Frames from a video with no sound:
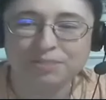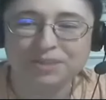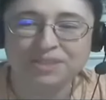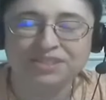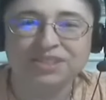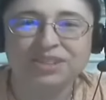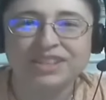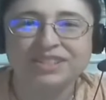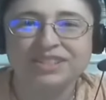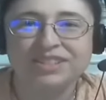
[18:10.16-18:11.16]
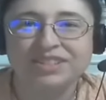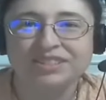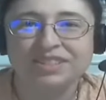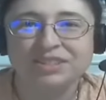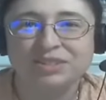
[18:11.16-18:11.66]
pins that you guys see, the
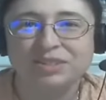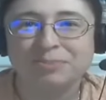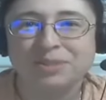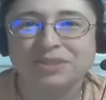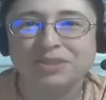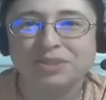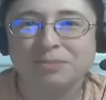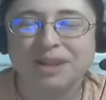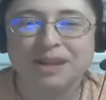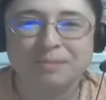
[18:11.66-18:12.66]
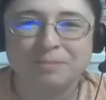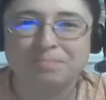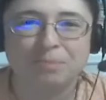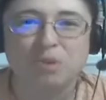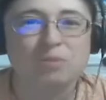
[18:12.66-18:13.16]
stainless steel pins that you can buy in
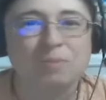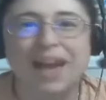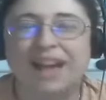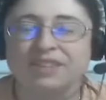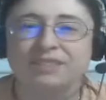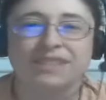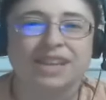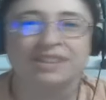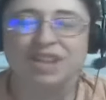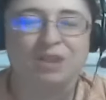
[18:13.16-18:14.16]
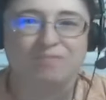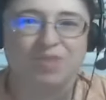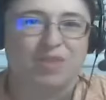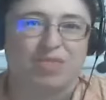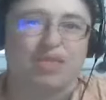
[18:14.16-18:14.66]
bulk packs in of bulk. Like
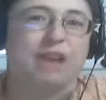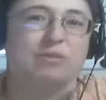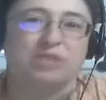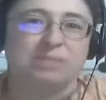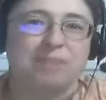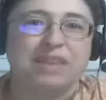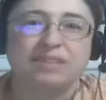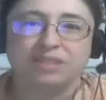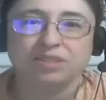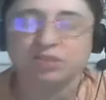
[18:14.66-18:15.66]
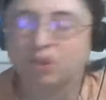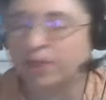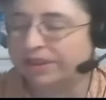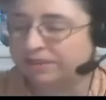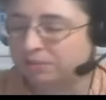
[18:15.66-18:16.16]
a thousand pins at
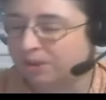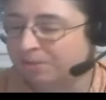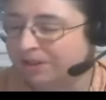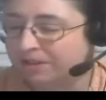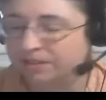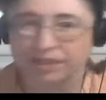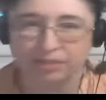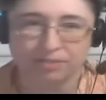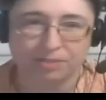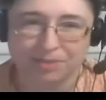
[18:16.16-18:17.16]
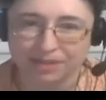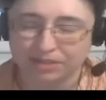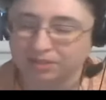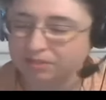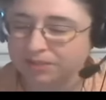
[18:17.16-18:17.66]
Joann's and Walmart. They're like three
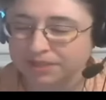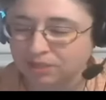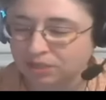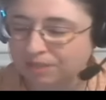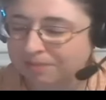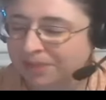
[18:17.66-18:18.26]
bucks. They're really cheap.